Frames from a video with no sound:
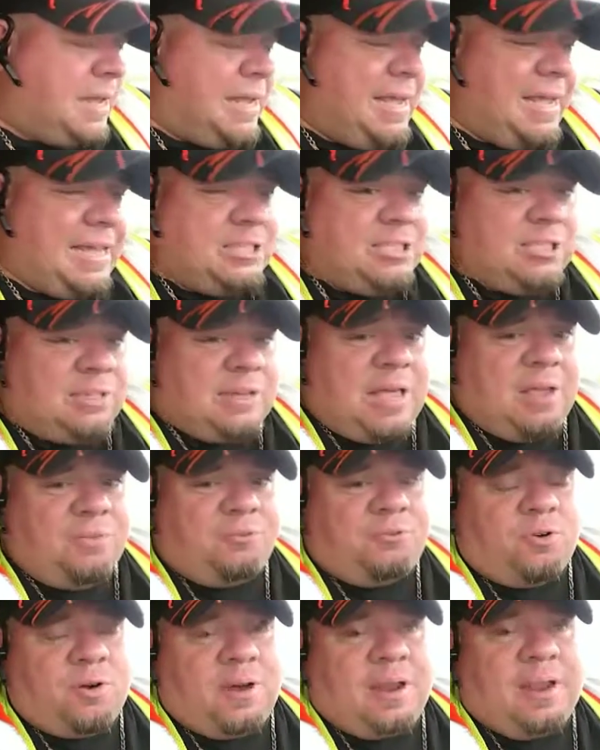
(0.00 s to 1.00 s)
engine
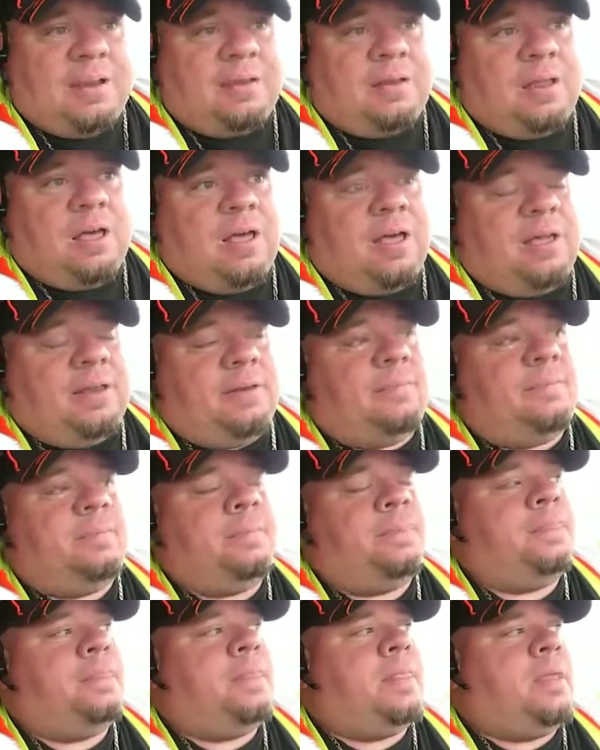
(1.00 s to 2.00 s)
light for a heat line,
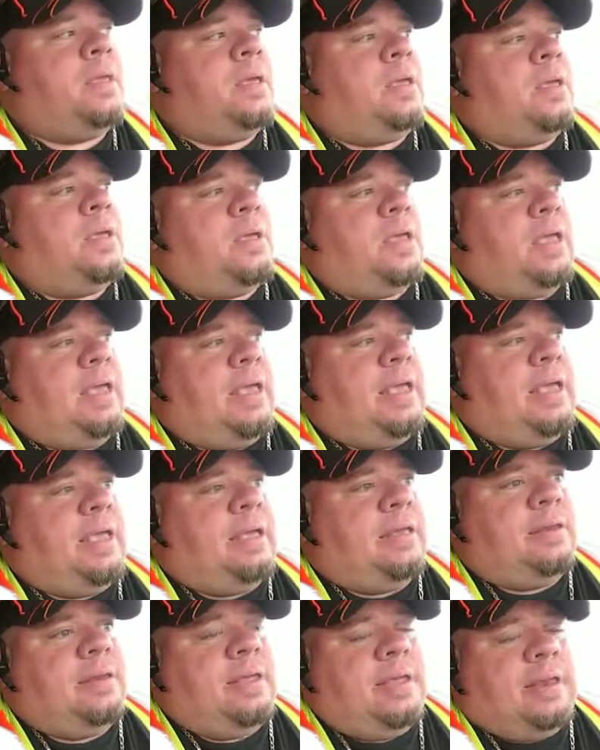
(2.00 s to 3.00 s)

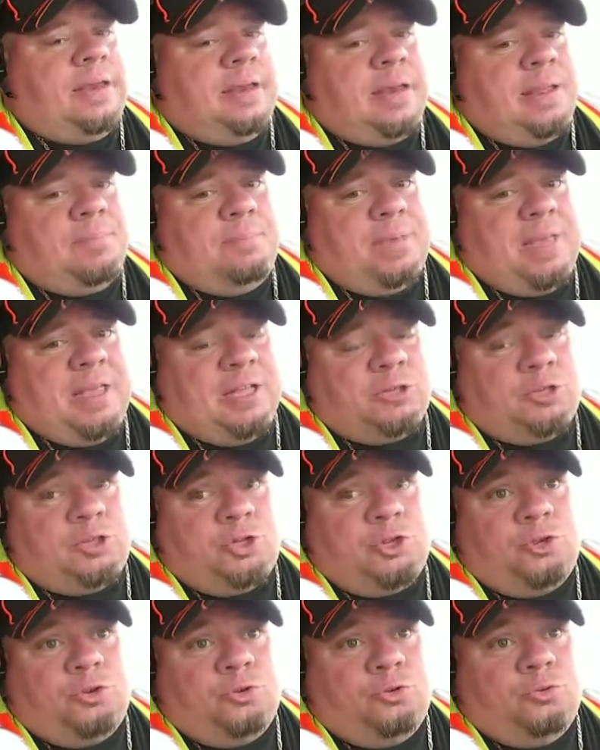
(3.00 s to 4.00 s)
and ended up being
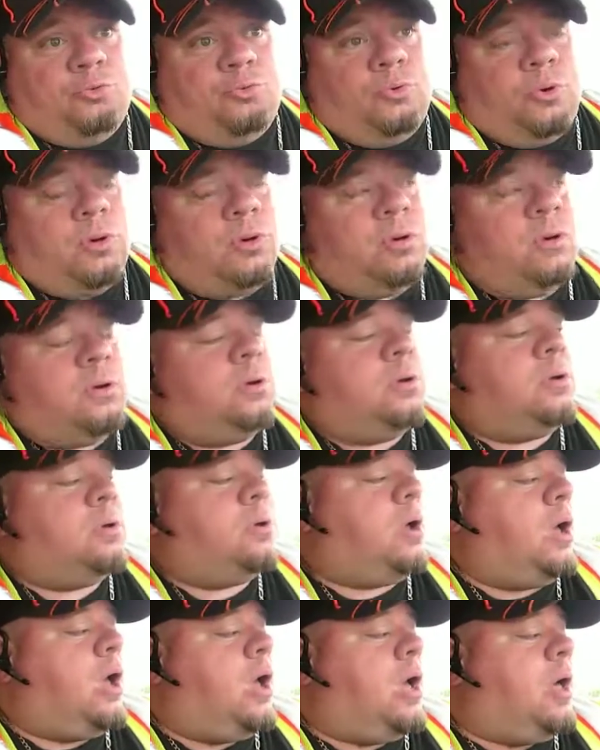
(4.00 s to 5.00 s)
2
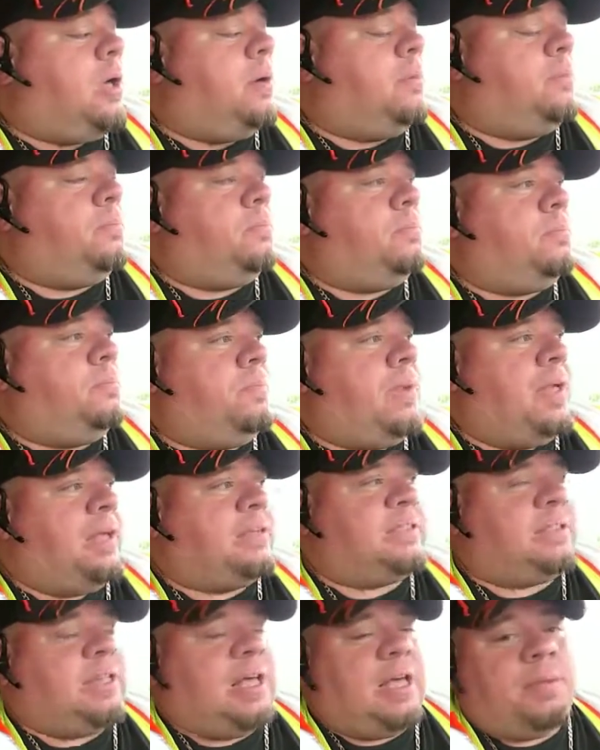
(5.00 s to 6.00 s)

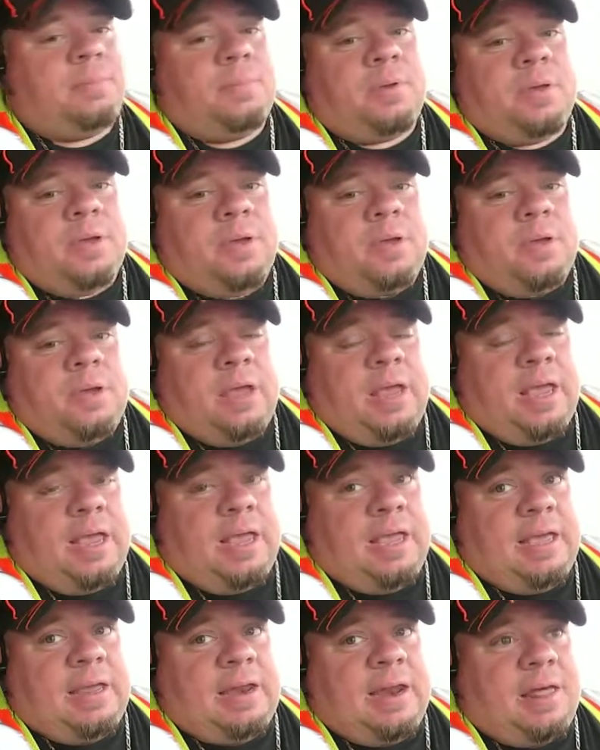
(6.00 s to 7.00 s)
messed up.
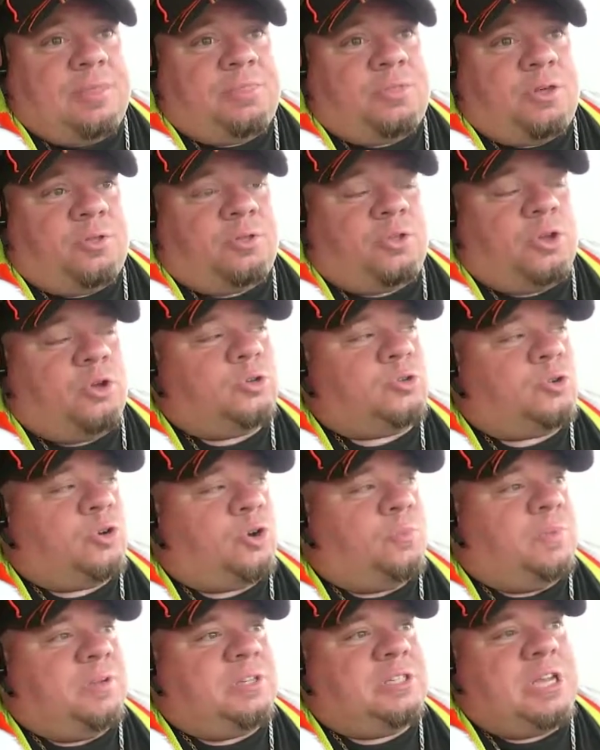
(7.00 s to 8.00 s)
And I thought those were
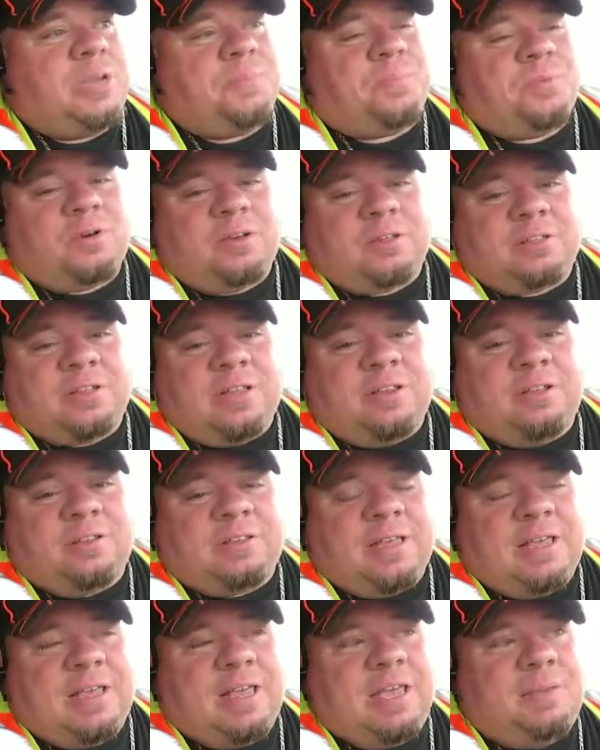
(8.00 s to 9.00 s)
going to be cheaper because I
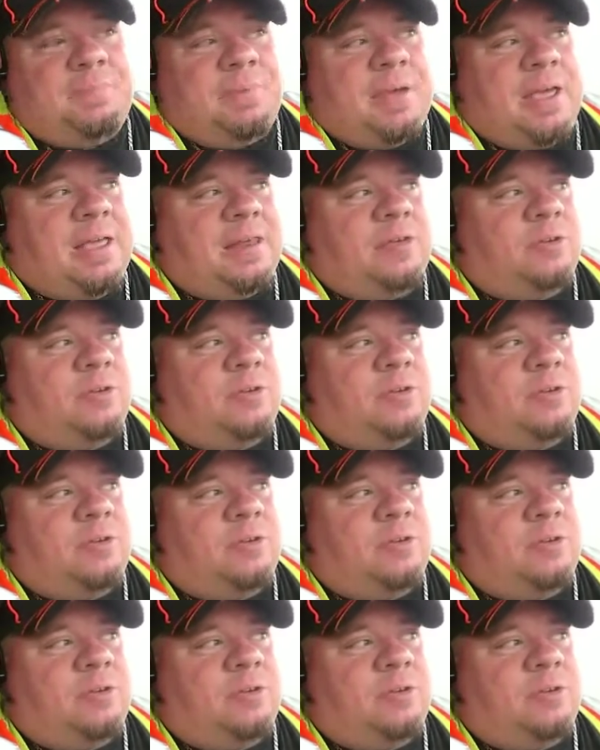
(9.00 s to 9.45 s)
looked at eBay